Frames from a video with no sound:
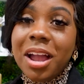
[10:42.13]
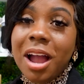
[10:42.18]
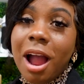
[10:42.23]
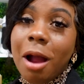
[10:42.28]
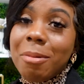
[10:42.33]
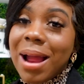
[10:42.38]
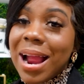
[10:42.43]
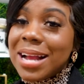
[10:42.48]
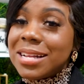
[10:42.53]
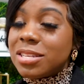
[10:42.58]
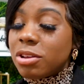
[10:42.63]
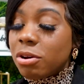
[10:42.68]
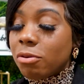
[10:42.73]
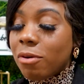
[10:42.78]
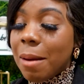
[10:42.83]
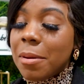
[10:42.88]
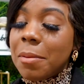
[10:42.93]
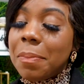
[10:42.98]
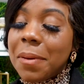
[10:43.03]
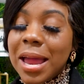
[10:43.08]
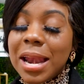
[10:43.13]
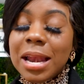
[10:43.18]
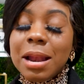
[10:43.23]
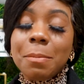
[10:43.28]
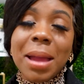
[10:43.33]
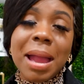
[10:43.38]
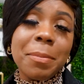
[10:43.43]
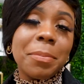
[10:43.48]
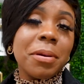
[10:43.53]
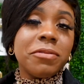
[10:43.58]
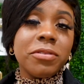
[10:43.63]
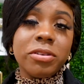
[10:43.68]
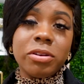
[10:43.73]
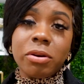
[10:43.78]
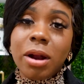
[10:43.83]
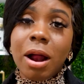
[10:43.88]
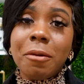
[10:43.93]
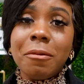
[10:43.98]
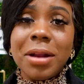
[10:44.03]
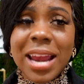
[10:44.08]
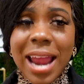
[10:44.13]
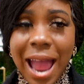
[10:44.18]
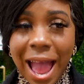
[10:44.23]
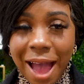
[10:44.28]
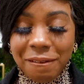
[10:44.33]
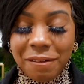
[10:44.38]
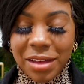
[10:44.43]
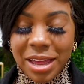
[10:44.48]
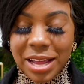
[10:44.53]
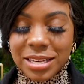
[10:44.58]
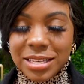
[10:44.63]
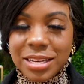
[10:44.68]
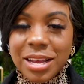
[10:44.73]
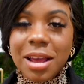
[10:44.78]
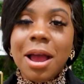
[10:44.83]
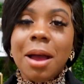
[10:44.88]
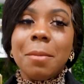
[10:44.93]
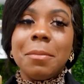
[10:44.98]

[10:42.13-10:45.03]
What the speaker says: All right, so grab a pen and a paper if you don't already have it,